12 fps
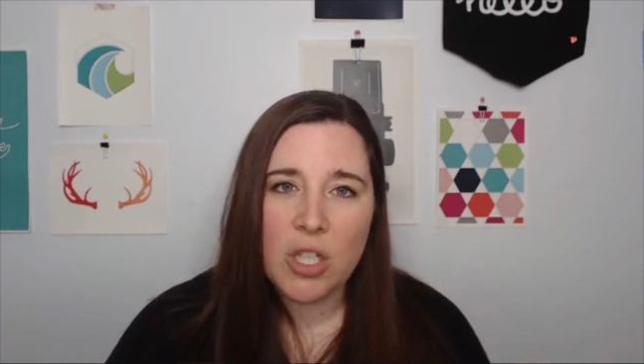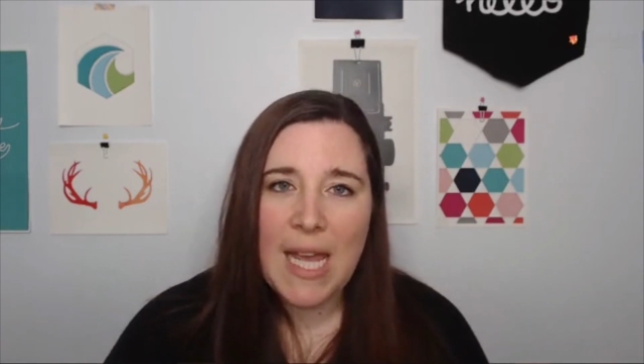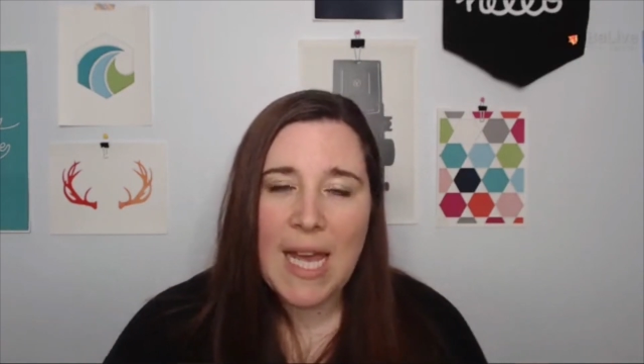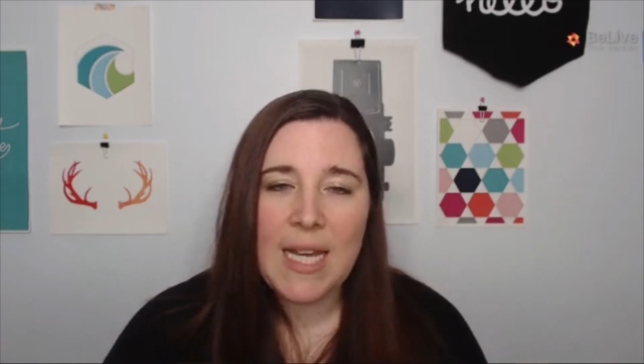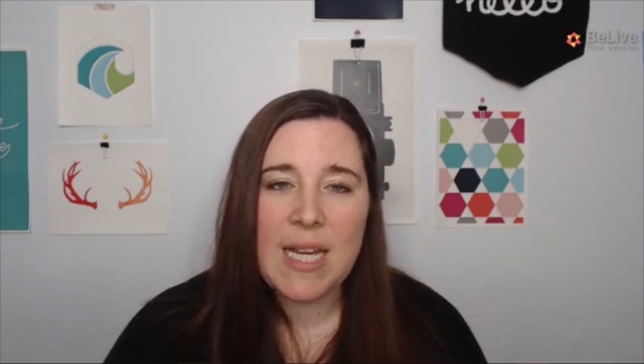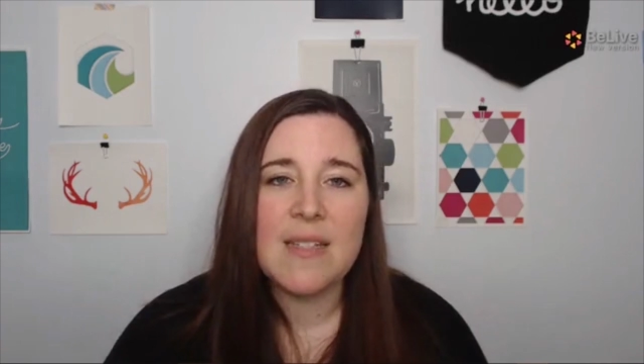
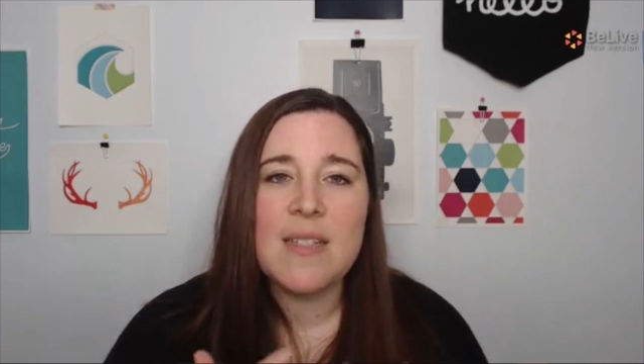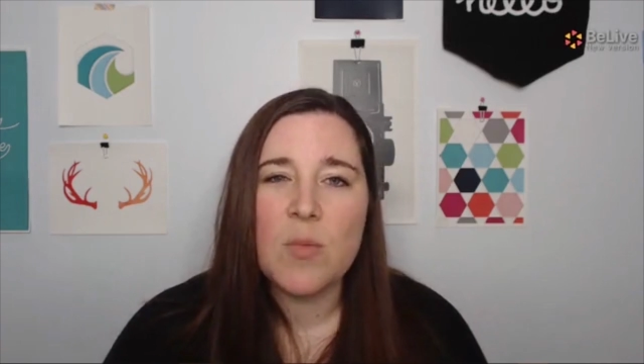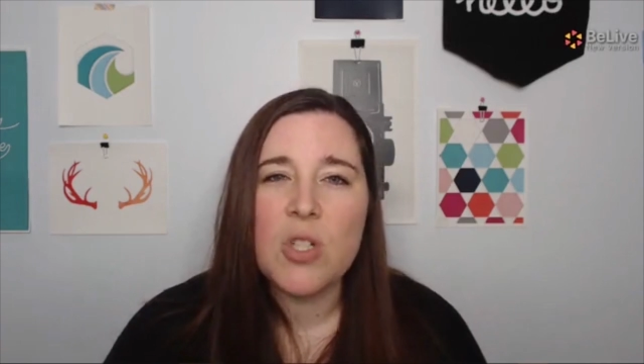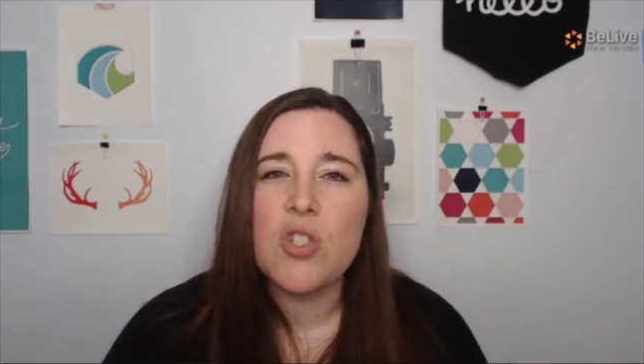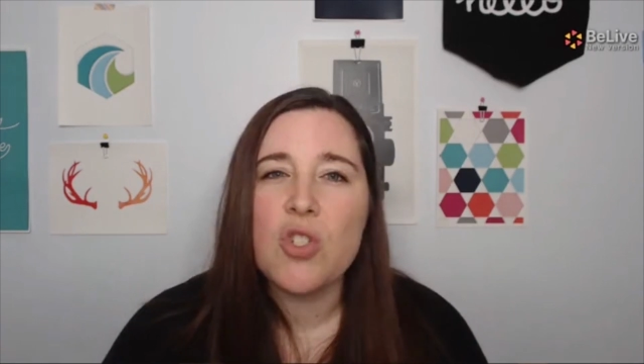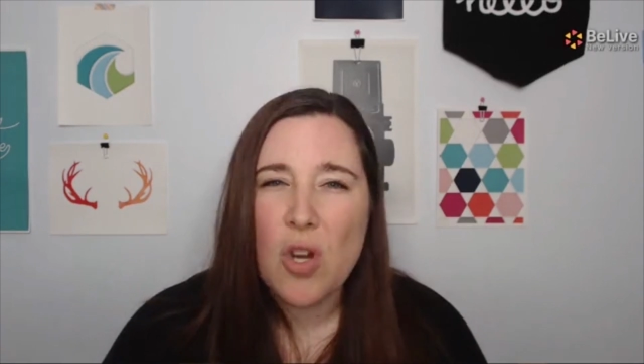at and
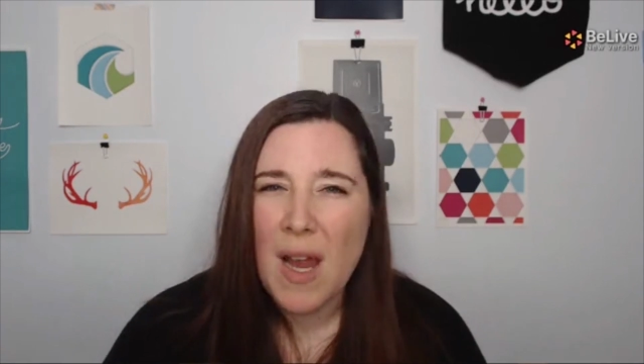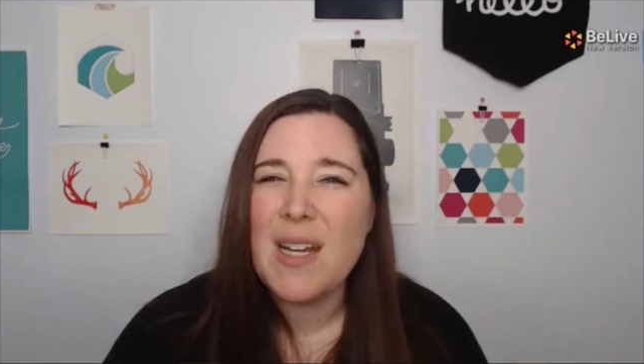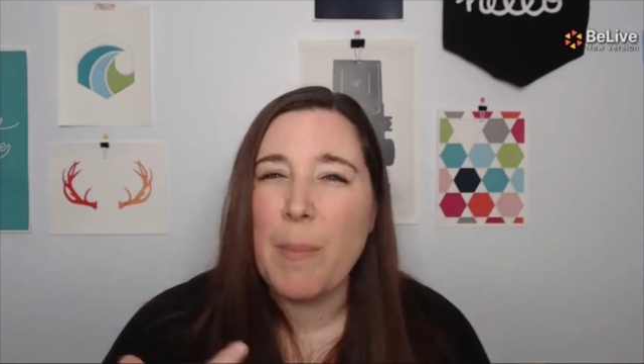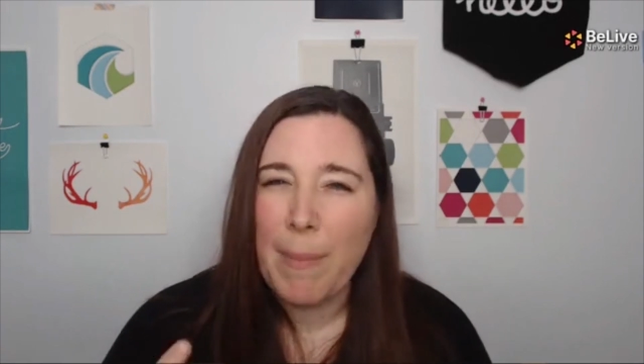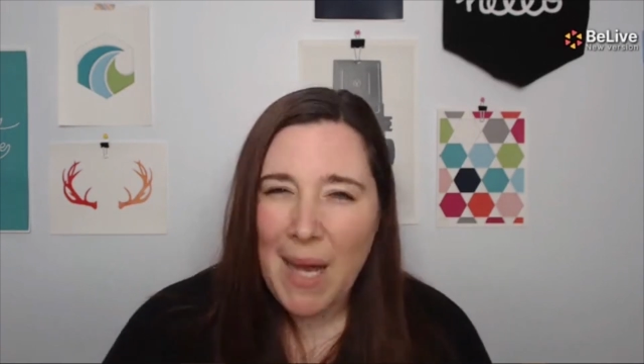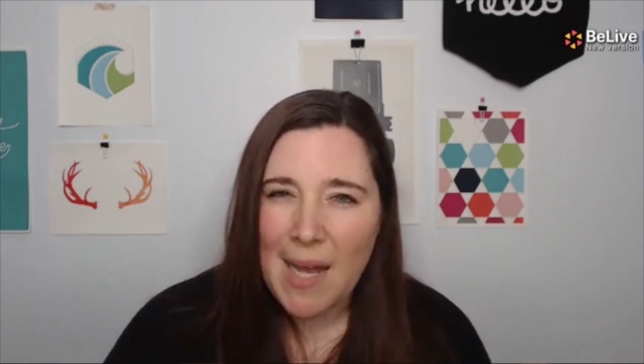someone's trying to
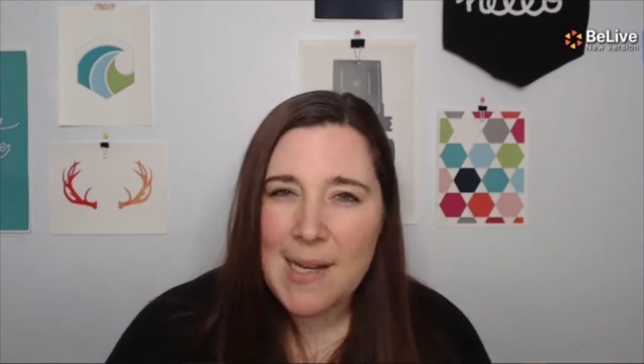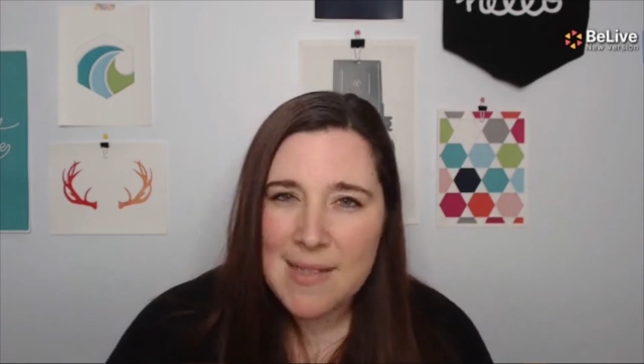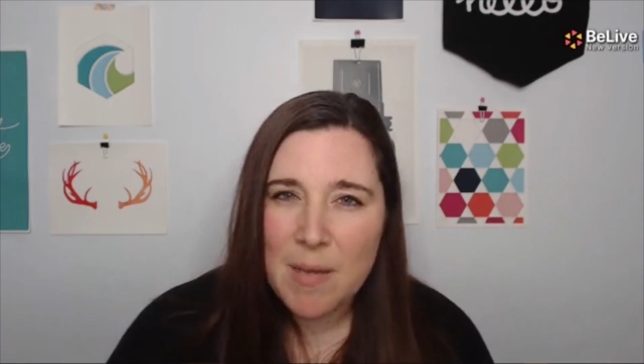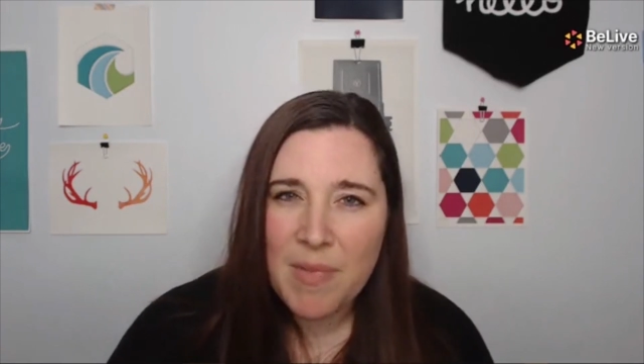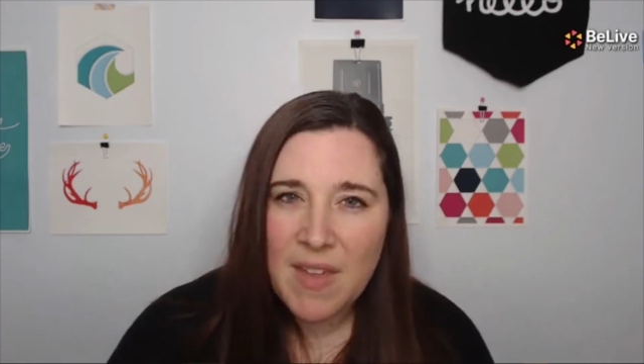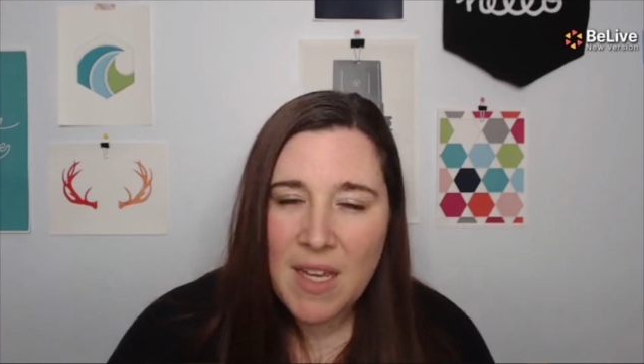buy
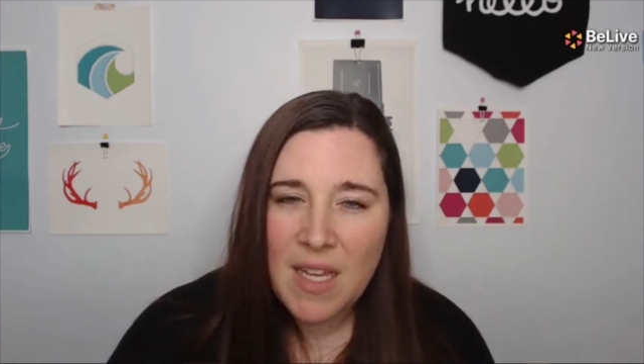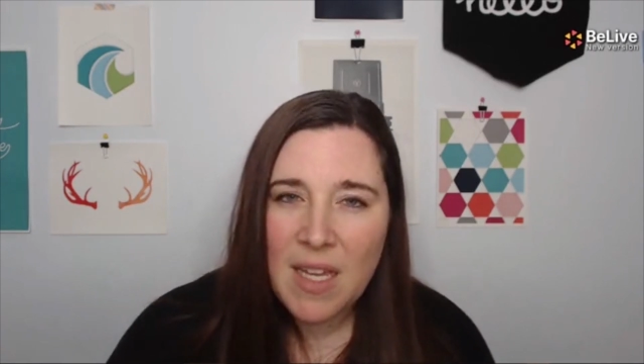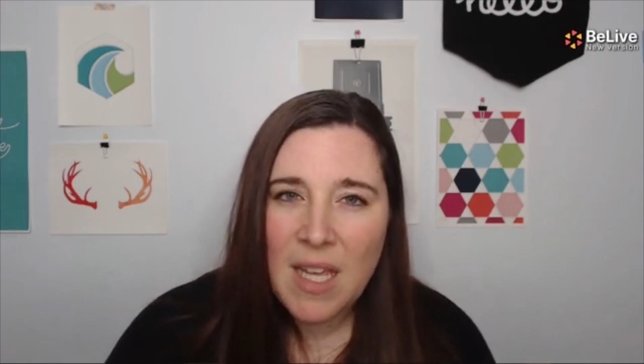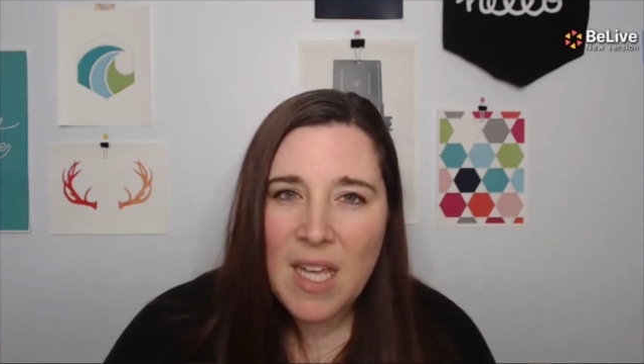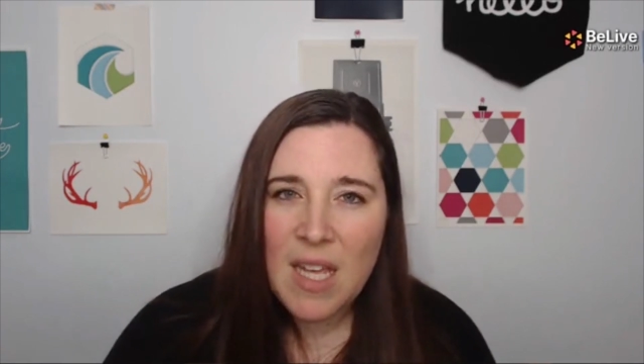something,